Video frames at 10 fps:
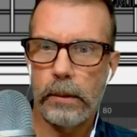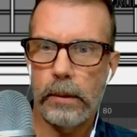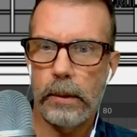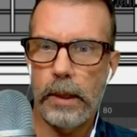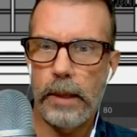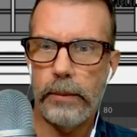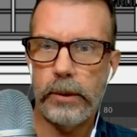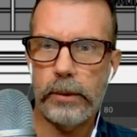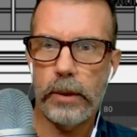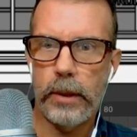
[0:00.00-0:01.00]
And I'm
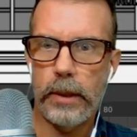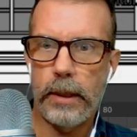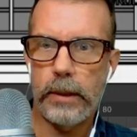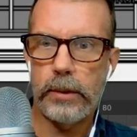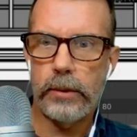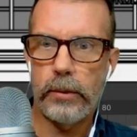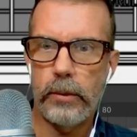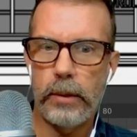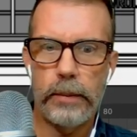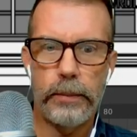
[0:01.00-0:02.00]
just going to
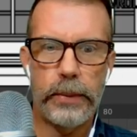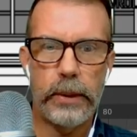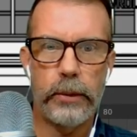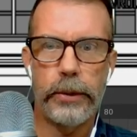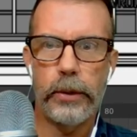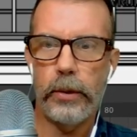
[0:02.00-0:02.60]
extrude and build the hood